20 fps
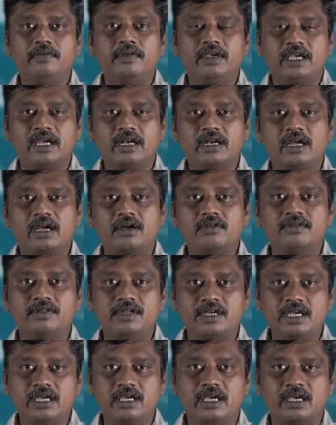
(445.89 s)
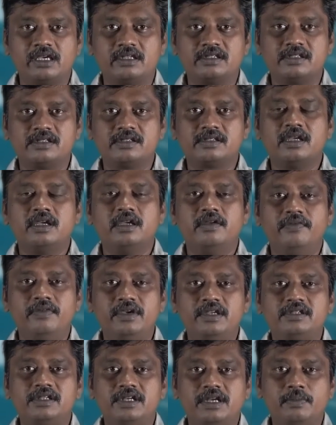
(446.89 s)
we can have three cases
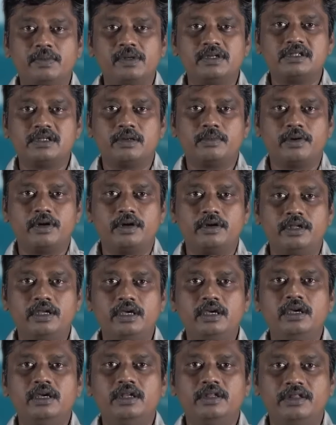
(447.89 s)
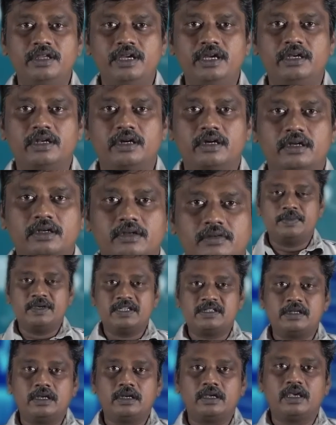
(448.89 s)
which depends upon the theta.
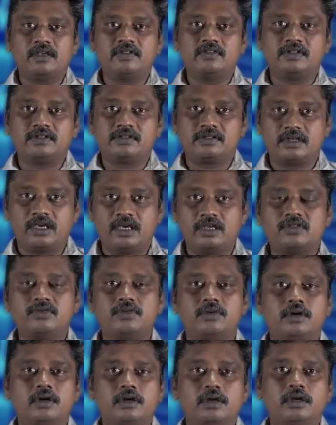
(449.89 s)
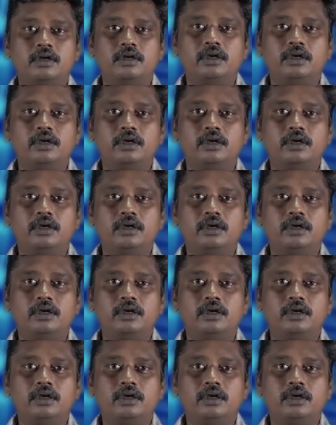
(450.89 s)
Special cases, case 1.